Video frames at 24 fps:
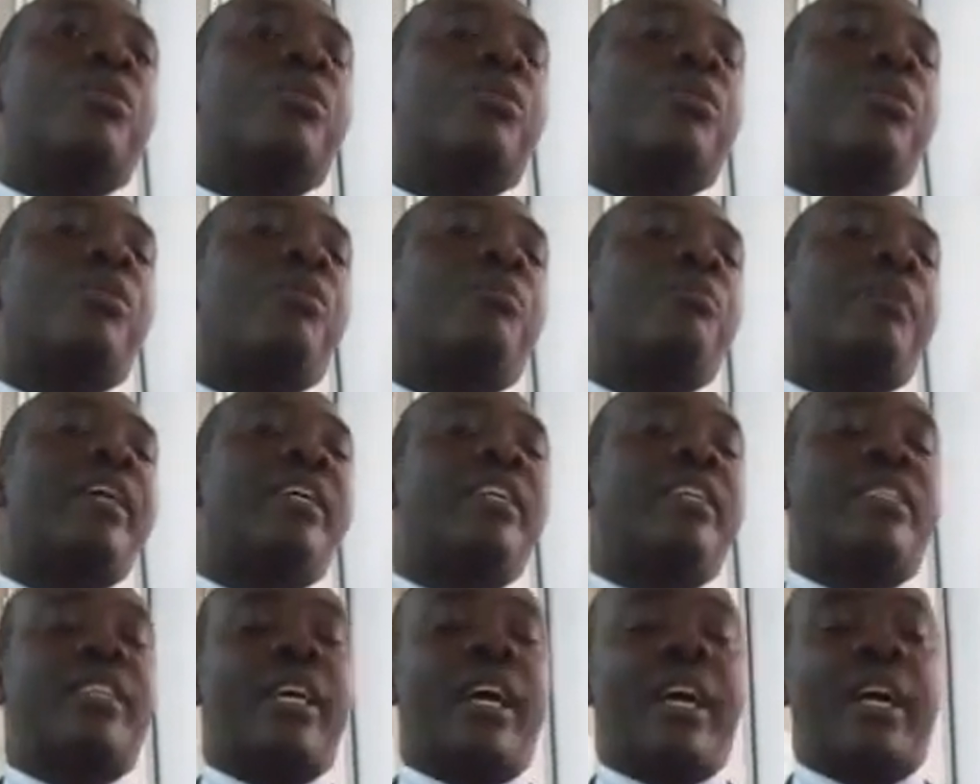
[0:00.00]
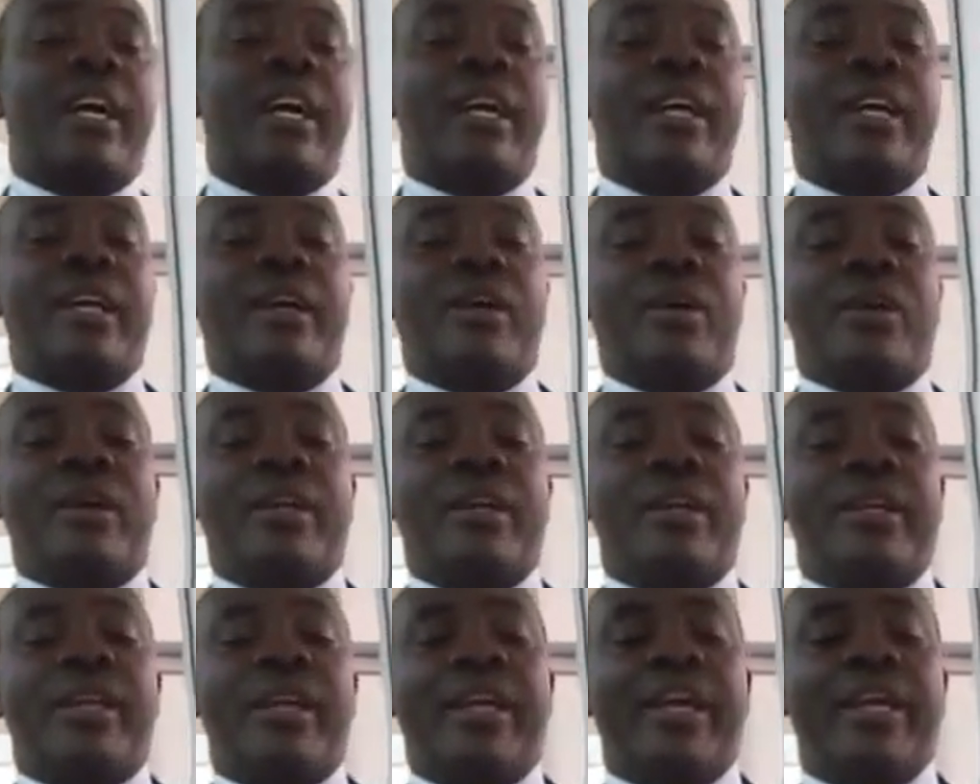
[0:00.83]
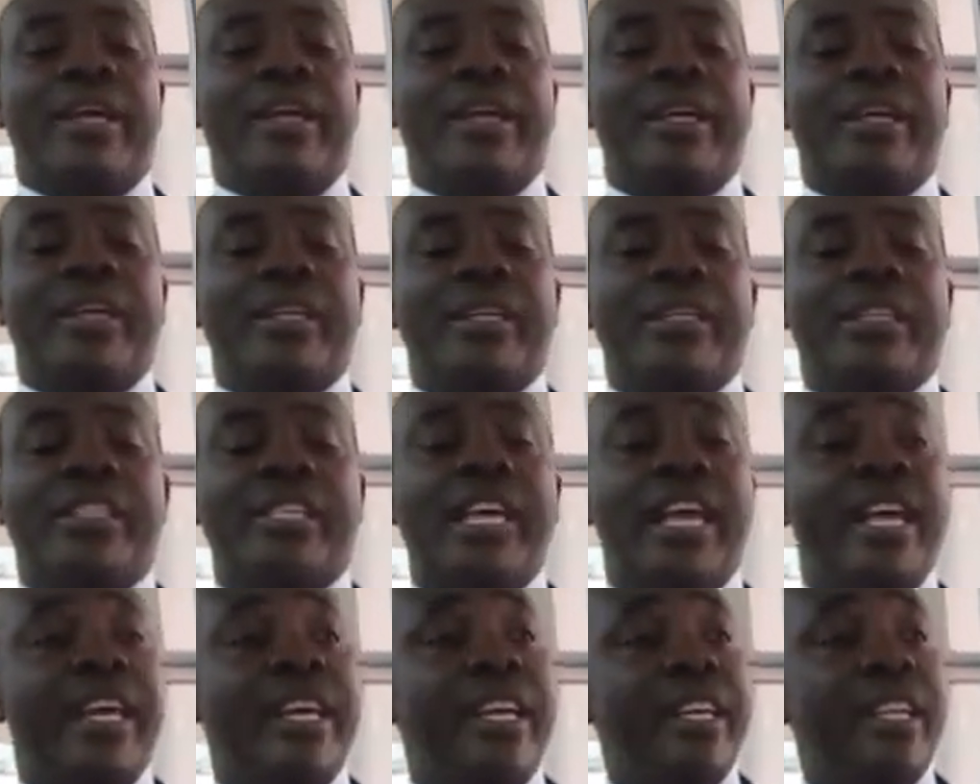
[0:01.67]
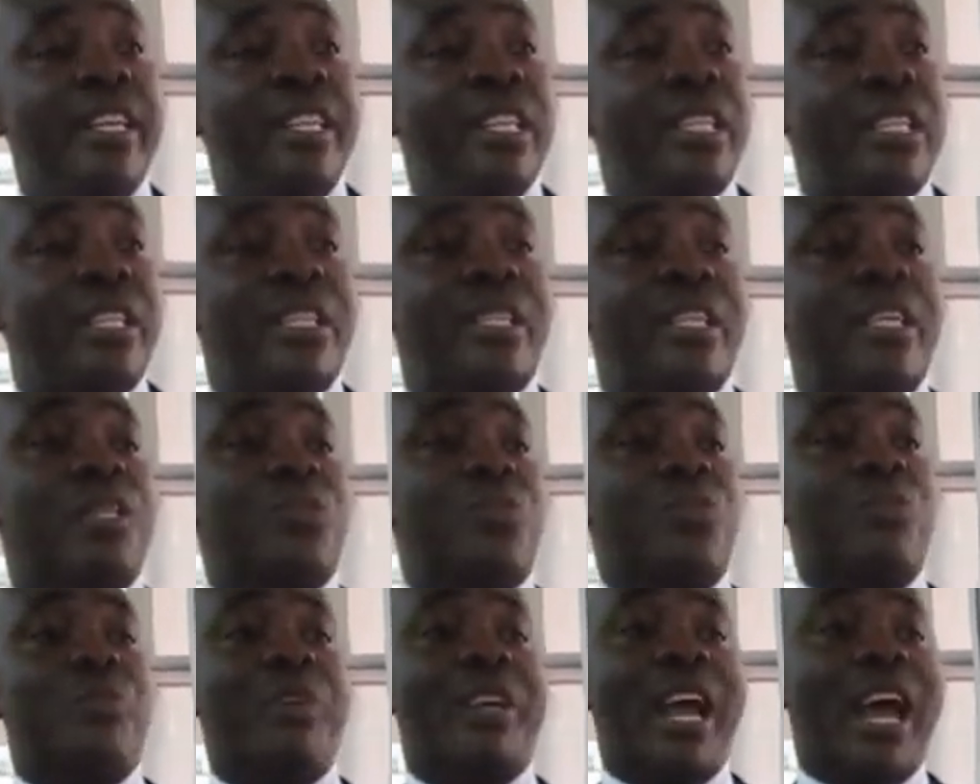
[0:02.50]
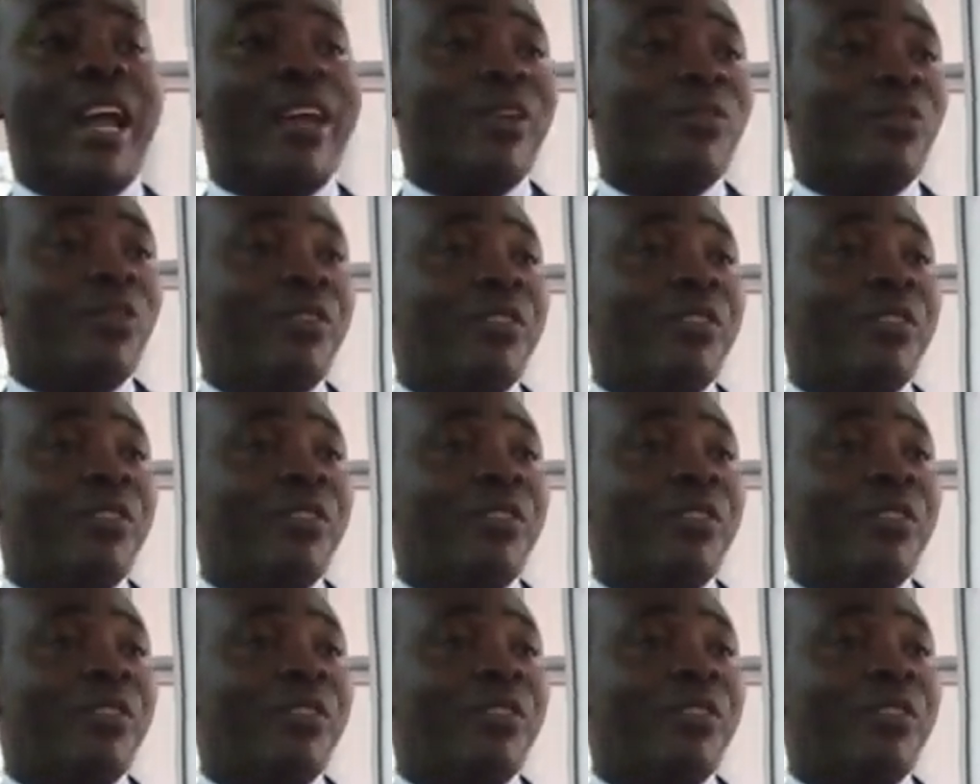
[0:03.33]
No, but these are the sayings since we began.